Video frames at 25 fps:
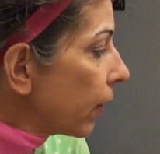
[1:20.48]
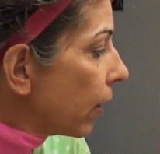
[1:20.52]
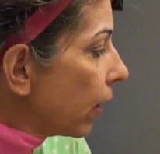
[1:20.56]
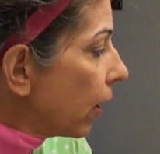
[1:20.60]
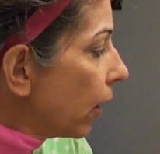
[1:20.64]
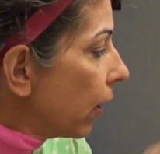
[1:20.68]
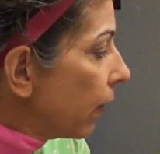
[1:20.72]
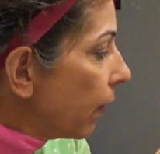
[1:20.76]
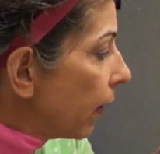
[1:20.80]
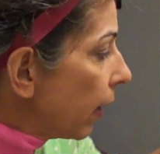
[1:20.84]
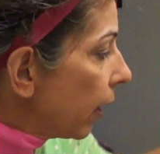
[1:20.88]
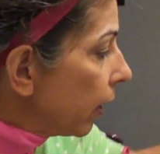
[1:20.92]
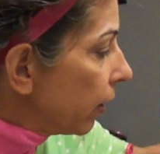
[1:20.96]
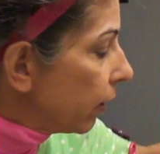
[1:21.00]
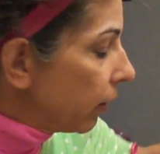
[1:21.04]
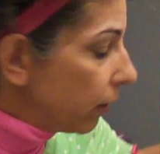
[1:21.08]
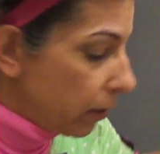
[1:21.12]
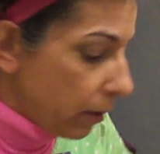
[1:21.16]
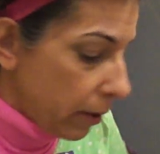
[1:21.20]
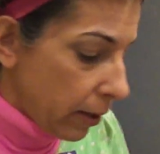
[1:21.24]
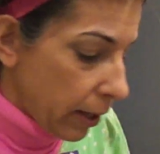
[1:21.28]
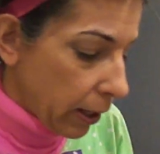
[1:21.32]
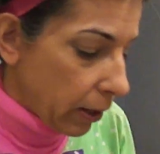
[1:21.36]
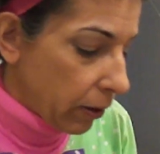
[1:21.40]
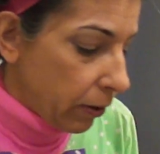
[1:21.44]
Alright,
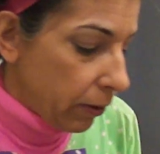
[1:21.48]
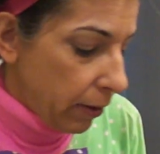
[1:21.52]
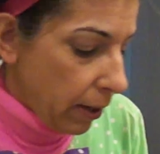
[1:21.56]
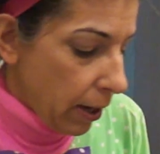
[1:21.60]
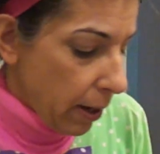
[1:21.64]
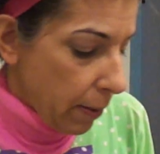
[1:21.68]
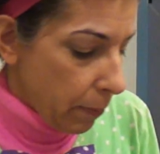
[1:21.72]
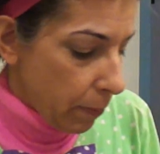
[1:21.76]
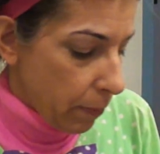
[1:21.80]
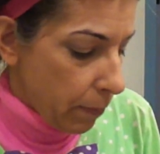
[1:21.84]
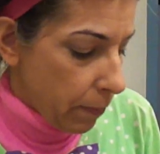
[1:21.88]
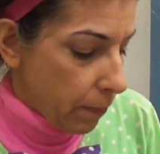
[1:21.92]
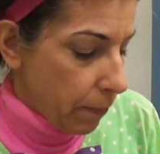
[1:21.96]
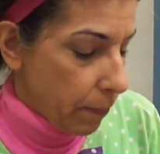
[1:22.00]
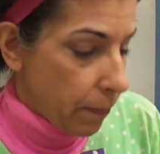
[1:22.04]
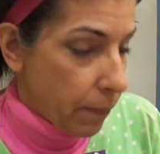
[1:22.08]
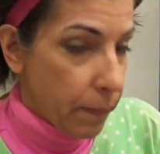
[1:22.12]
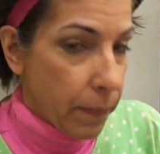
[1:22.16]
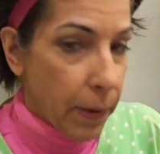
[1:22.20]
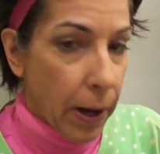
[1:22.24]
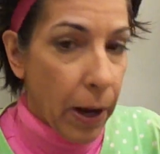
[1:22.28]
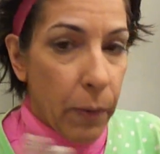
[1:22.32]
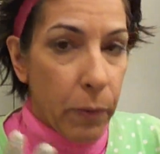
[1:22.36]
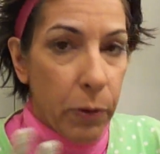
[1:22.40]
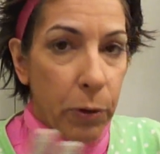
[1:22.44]
next step,
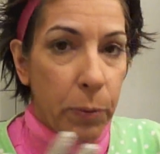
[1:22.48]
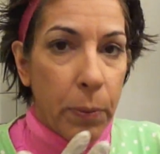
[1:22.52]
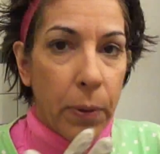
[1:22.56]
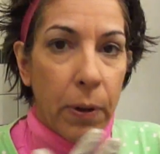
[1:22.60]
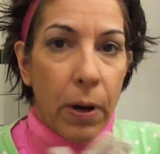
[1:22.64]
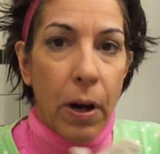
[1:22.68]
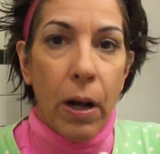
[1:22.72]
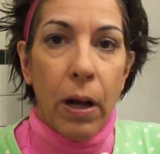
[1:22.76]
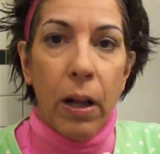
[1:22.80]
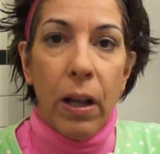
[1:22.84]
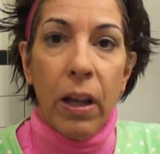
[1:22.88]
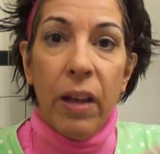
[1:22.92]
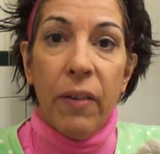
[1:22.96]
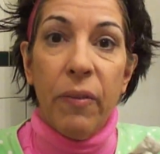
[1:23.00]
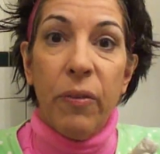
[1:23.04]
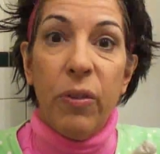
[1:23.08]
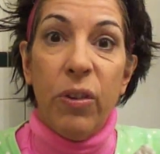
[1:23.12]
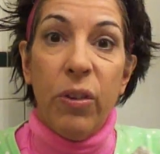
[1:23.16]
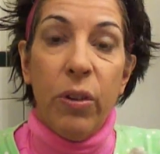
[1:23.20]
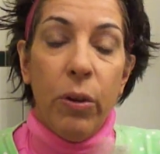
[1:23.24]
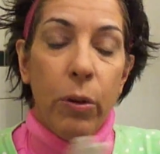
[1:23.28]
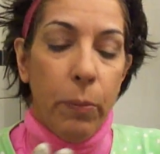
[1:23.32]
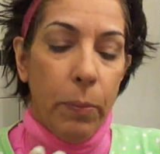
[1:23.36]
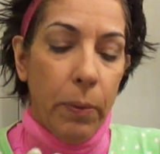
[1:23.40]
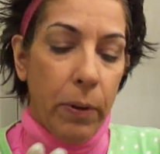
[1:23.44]
I always put on gloves
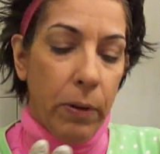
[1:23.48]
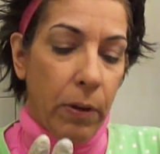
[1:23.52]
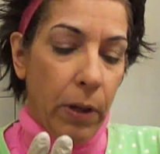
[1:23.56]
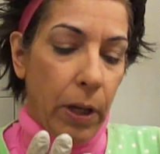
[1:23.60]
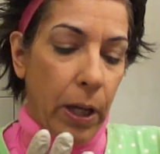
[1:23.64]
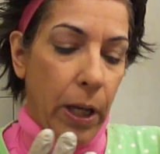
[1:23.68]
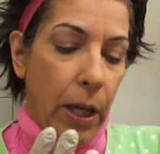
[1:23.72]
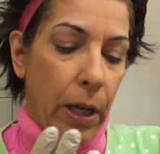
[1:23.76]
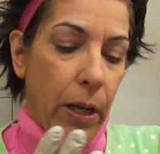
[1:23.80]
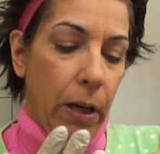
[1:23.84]
too because I